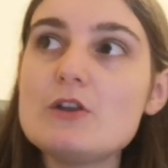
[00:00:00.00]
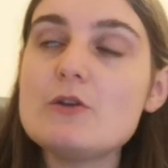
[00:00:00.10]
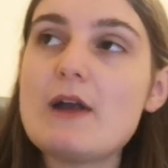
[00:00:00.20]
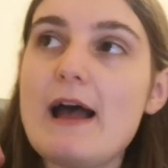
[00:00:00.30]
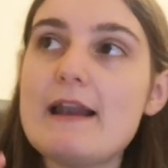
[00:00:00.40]

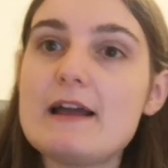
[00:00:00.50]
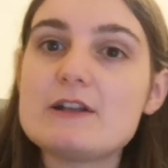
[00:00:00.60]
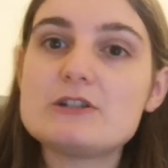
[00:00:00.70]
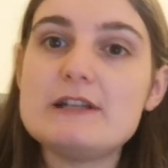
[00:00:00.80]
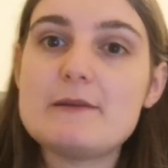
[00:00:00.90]
you can
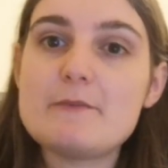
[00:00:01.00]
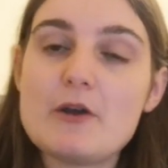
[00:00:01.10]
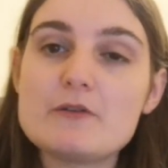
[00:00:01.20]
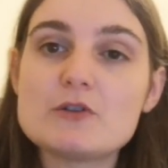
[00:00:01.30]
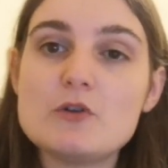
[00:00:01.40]
actually
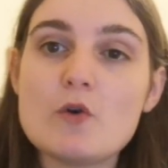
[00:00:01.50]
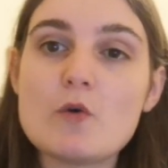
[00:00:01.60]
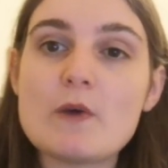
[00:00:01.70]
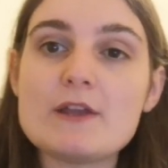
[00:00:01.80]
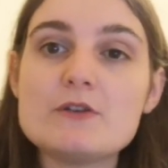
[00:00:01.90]
impose a
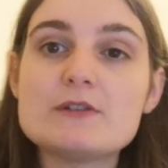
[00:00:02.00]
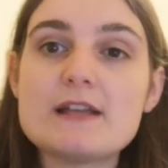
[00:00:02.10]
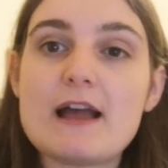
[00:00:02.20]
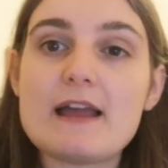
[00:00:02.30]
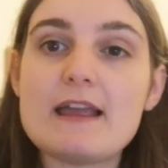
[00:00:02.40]
law where you
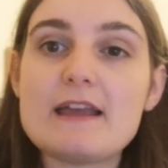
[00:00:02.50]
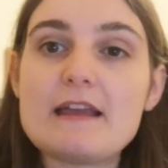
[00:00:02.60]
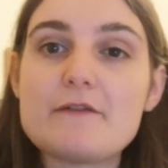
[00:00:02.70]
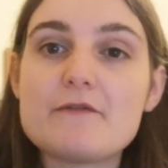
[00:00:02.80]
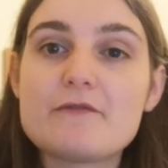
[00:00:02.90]
say
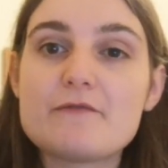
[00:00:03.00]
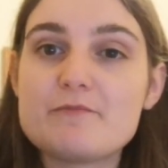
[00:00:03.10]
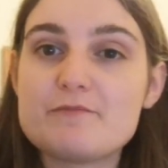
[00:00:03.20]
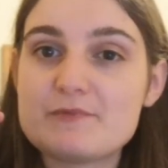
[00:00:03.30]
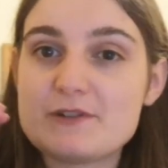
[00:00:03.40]
if
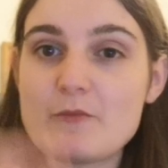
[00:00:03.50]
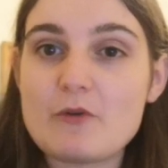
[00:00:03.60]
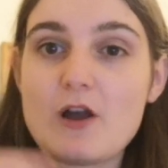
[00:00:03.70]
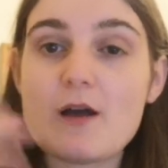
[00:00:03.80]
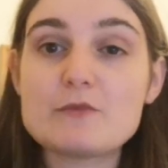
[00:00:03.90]

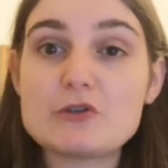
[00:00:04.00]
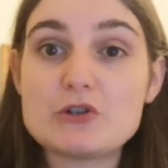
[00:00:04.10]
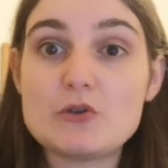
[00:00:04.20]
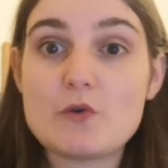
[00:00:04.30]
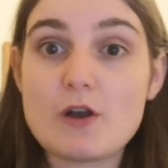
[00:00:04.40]
someone
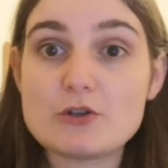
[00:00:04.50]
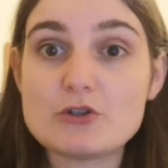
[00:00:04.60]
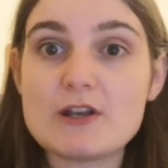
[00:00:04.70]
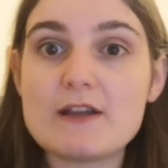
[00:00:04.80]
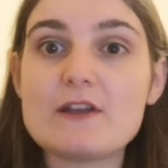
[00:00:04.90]
comes to your
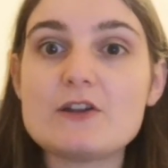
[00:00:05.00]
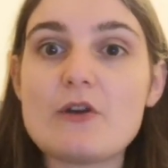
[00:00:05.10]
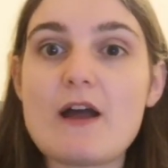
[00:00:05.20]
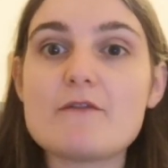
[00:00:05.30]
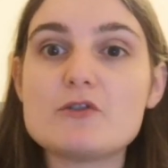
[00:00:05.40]
country and they
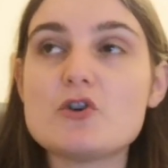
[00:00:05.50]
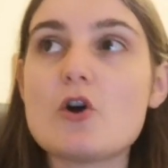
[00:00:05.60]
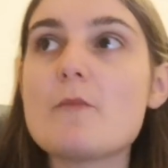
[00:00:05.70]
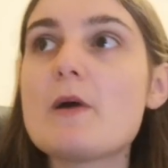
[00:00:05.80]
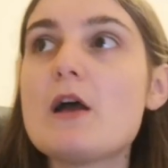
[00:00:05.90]
don't have a
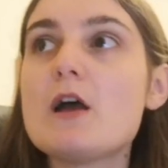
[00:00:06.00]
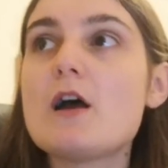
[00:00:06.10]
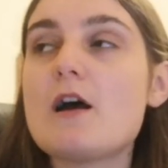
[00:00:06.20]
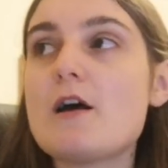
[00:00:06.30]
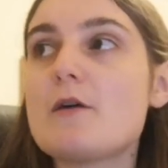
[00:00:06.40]
job
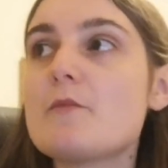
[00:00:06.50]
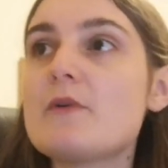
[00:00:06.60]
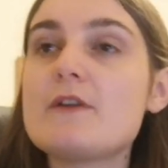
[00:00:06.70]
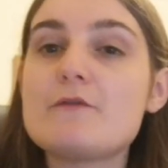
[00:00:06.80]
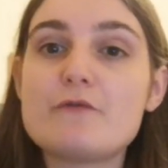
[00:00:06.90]

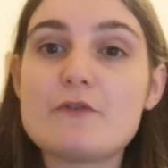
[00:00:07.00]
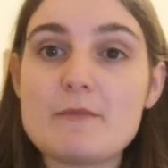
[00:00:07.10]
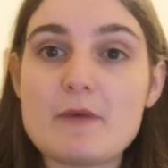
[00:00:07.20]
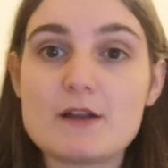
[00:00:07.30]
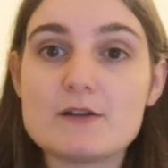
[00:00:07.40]
within
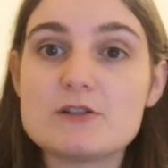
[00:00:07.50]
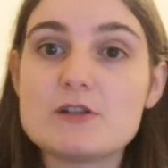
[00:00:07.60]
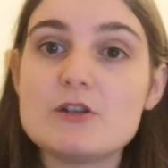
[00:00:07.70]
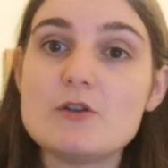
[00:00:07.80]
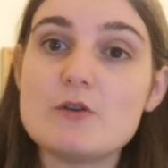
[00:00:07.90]
3 months,
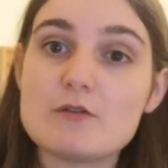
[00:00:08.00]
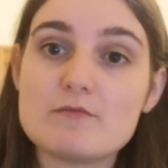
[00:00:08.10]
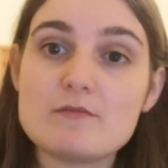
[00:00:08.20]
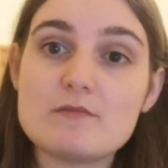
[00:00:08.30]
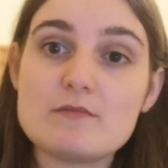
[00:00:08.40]
that
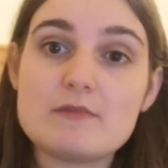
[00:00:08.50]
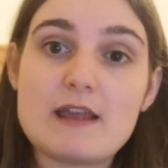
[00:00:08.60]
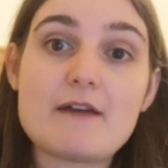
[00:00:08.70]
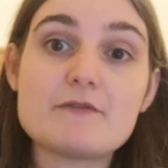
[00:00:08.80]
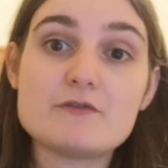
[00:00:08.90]

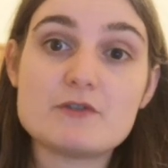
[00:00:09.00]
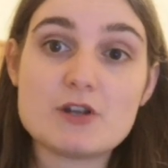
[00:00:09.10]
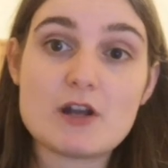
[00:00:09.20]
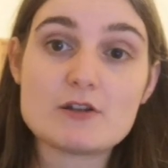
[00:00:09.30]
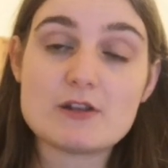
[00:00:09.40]
they have to
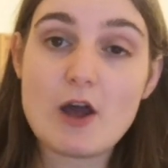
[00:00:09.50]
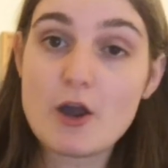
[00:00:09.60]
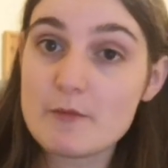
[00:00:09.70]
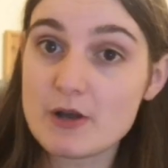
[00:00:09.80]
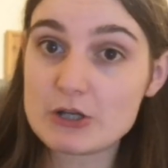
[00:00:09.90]
return to their
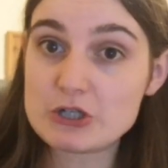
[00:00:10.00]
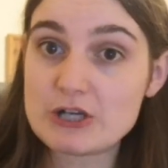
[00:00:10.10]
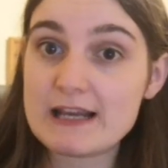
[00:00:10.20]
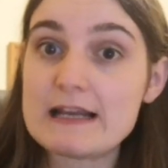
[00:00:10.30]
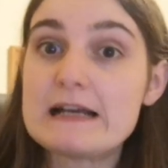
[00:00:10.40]
home
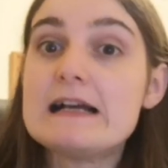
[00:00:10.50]
country.